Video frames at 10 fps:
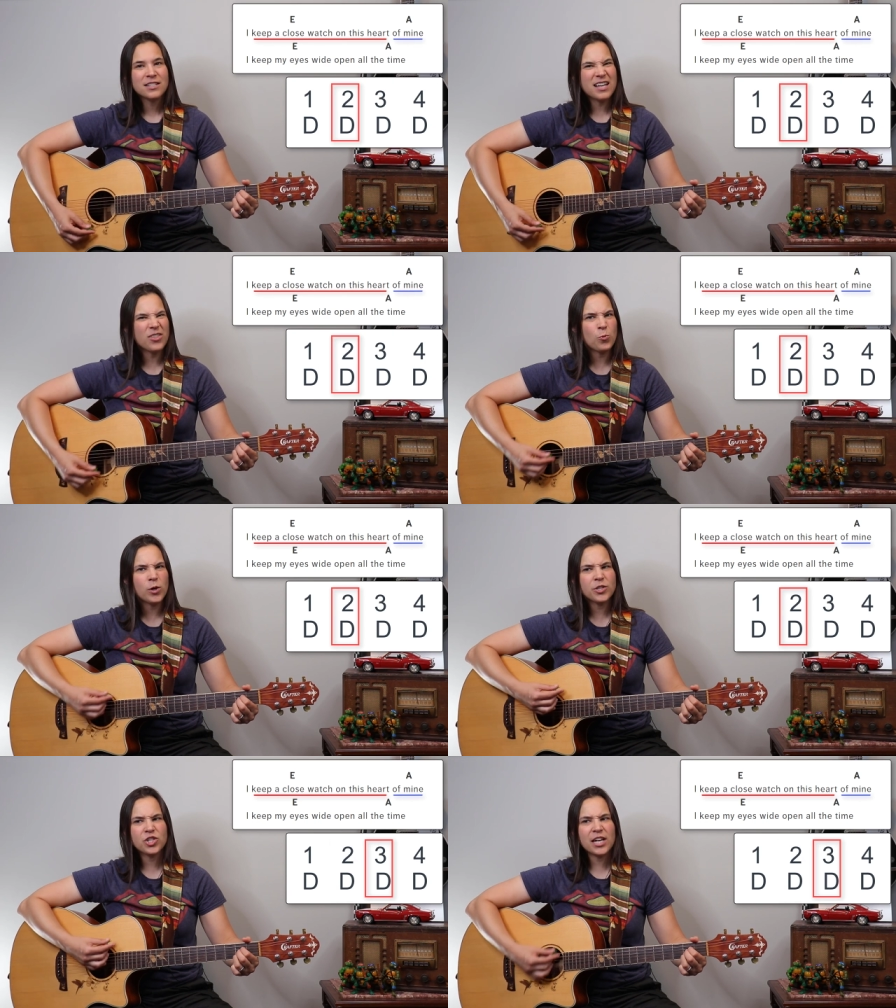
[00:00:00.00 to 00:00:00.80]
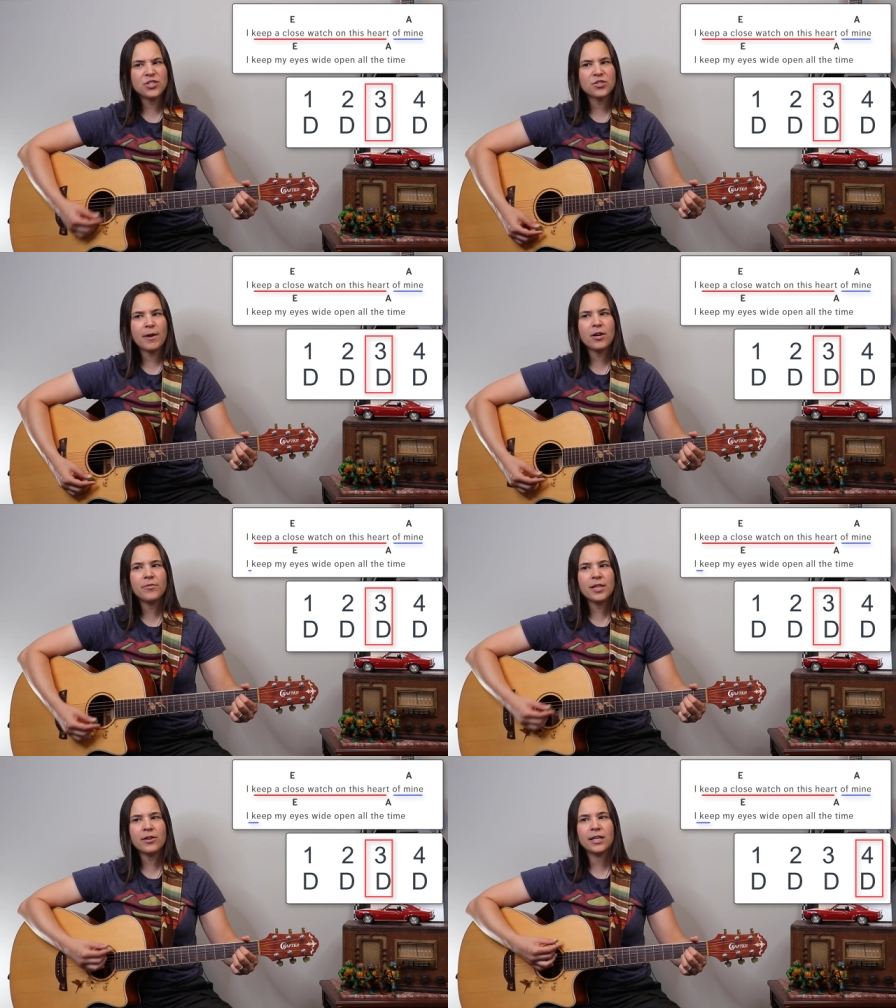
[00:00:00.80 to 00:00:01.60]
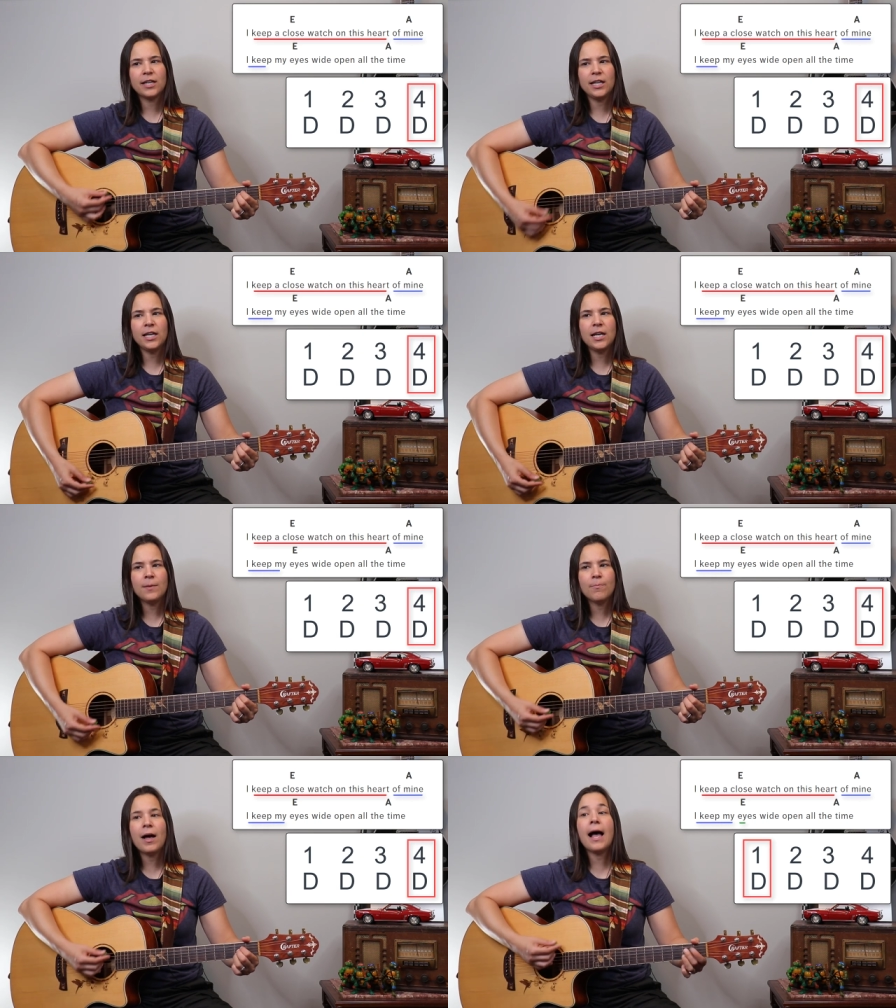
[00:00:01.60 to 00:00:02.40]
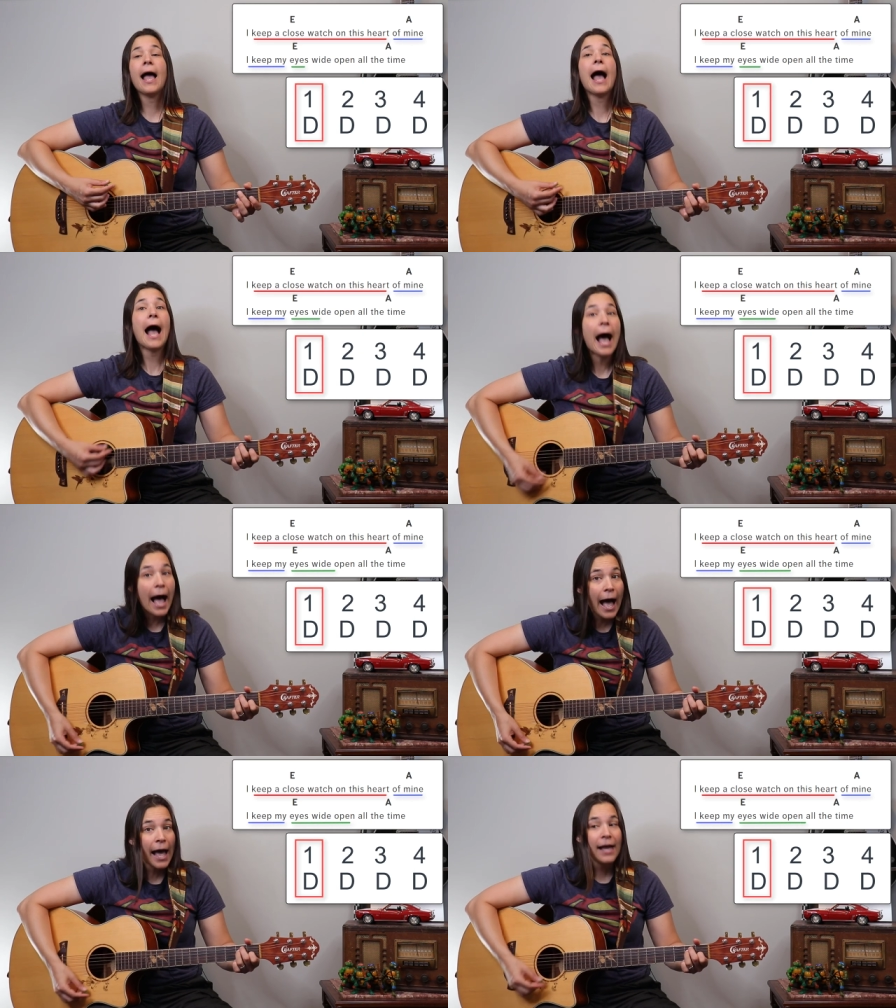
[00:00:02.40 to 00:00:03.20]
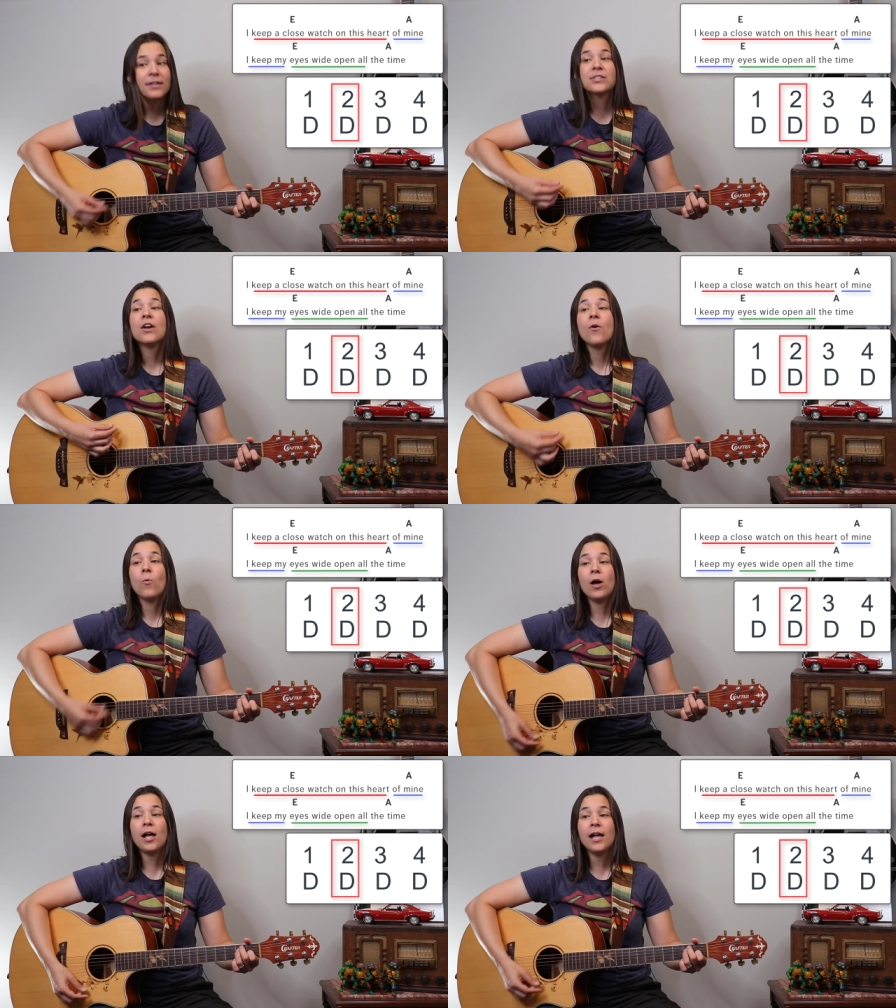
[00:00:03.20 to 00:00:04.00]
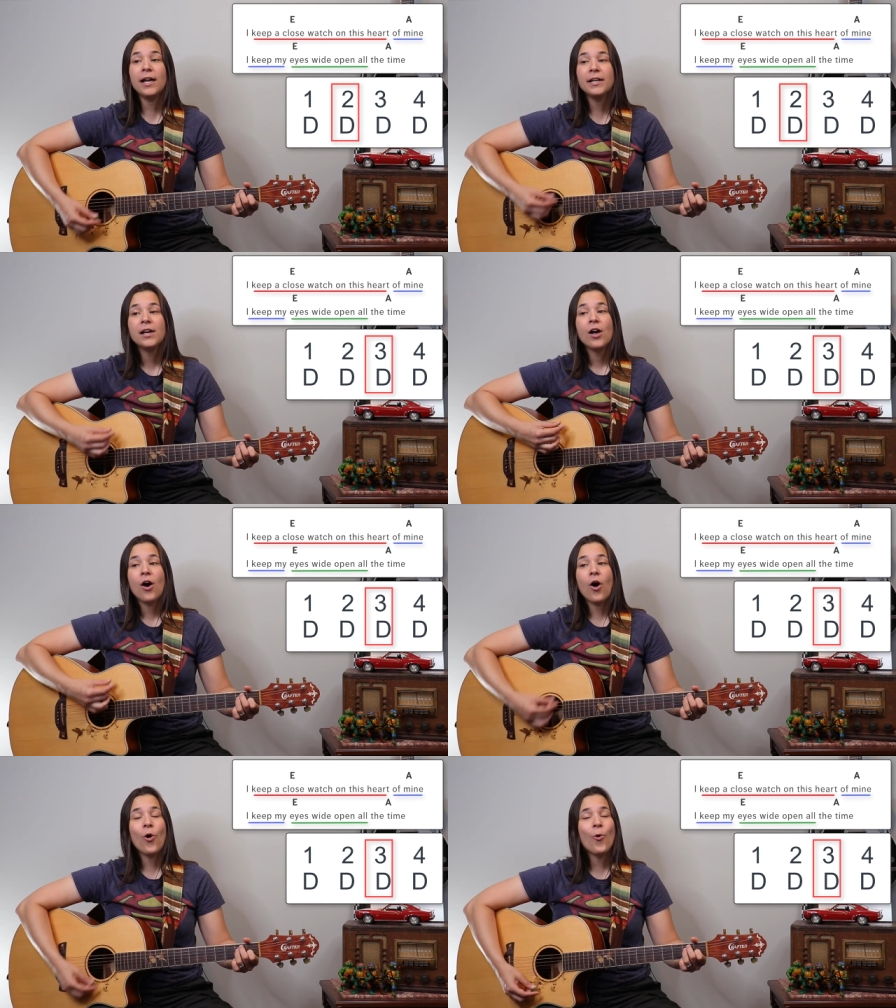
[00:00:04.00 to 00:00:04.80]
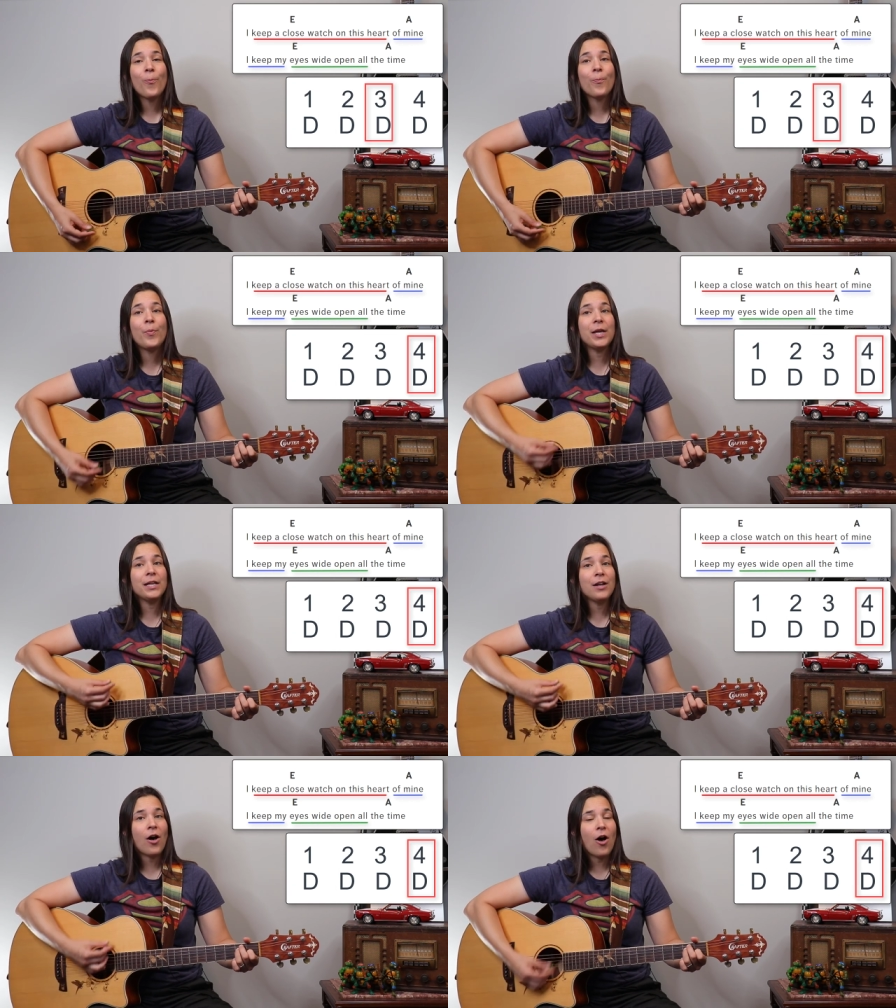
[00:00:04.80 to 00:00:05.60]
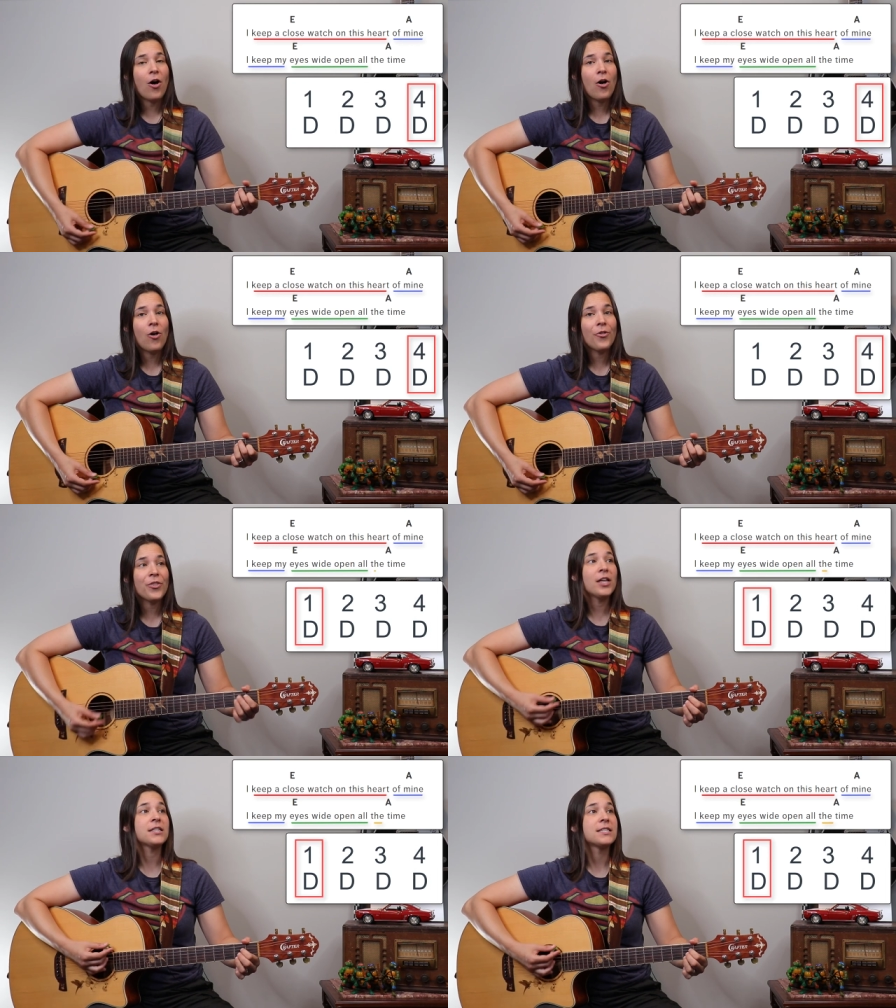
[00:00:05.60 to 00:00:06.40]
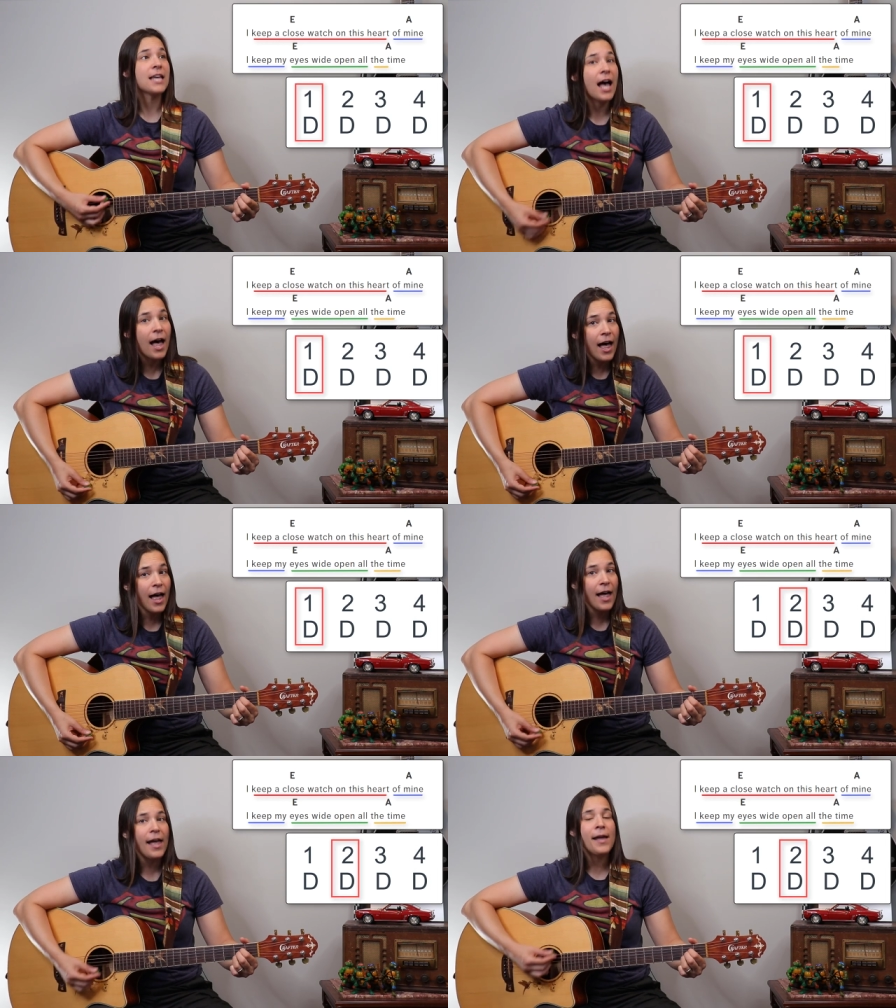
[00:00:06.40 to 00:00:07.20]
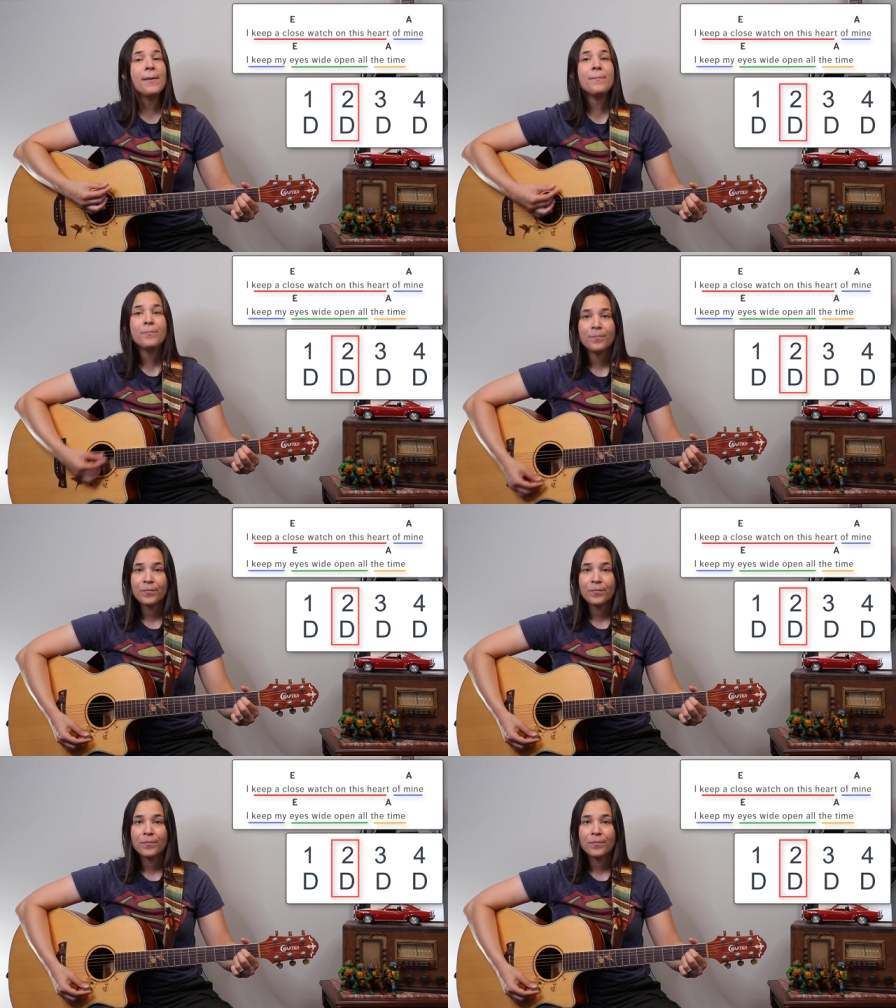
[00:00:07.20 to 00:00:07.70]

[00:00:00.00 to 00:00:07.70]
See how the word changes right over there? Keep my eyes wide open all the time.